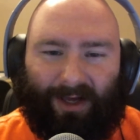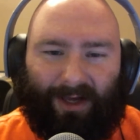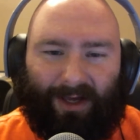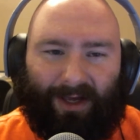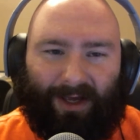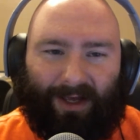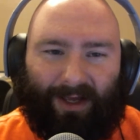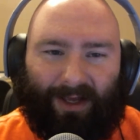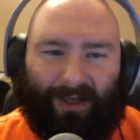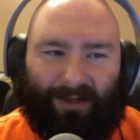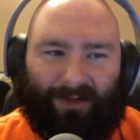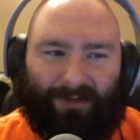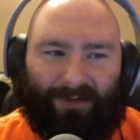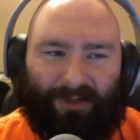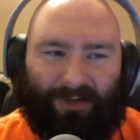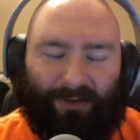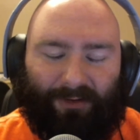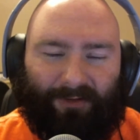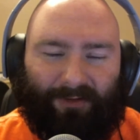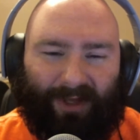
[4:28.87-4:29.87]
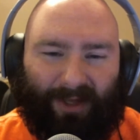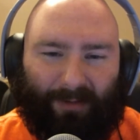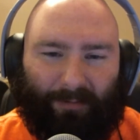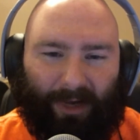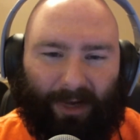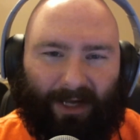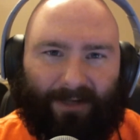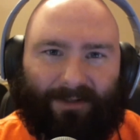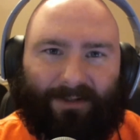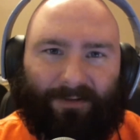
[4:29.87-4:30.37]
And so everything
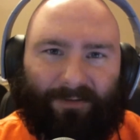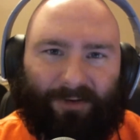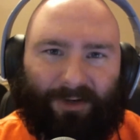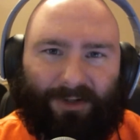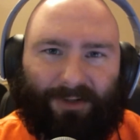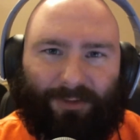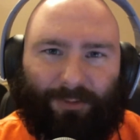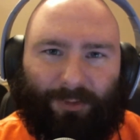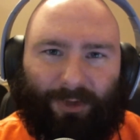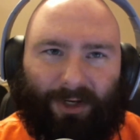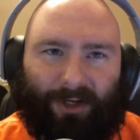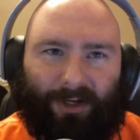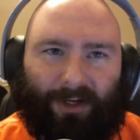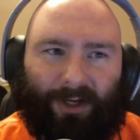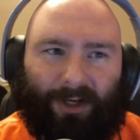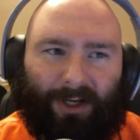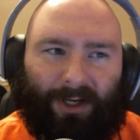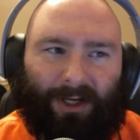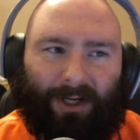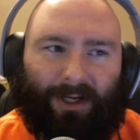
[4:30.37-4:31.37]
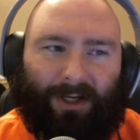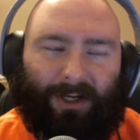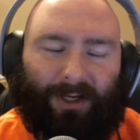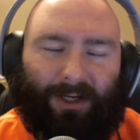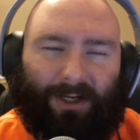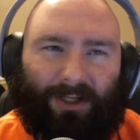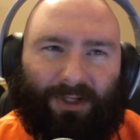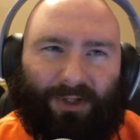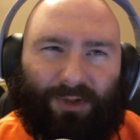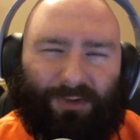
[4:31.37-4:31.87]
past the first one
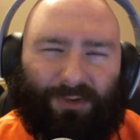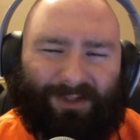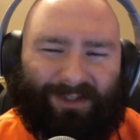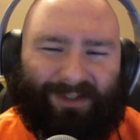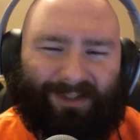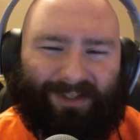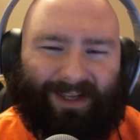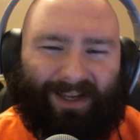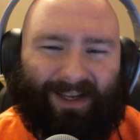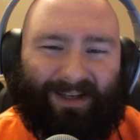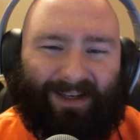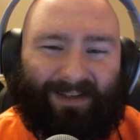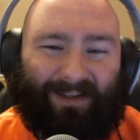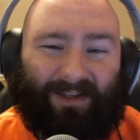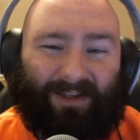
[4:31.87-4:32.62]
uses a